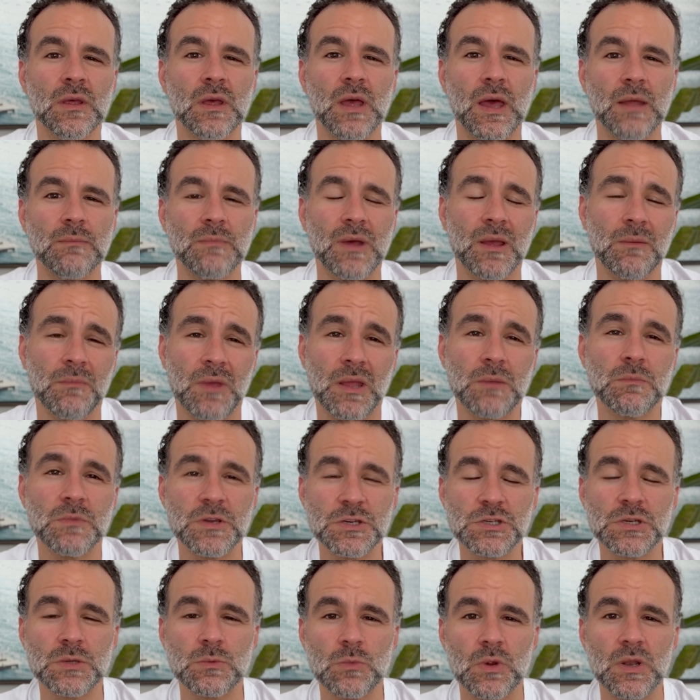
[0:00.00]
and my main
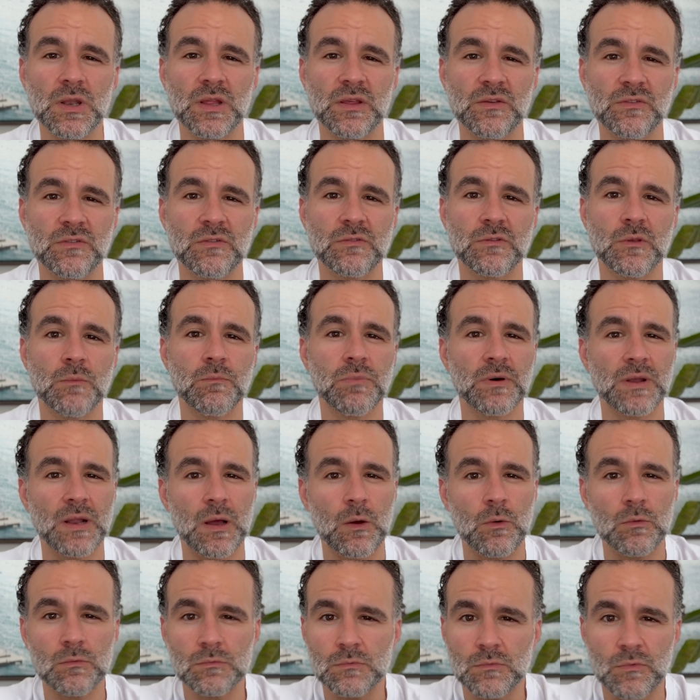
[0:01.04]
mission really, is just to put
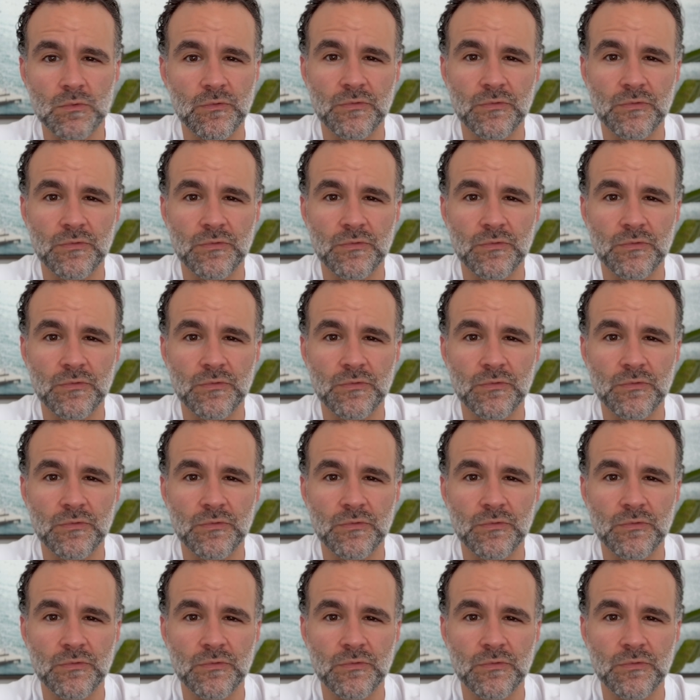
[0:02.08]
out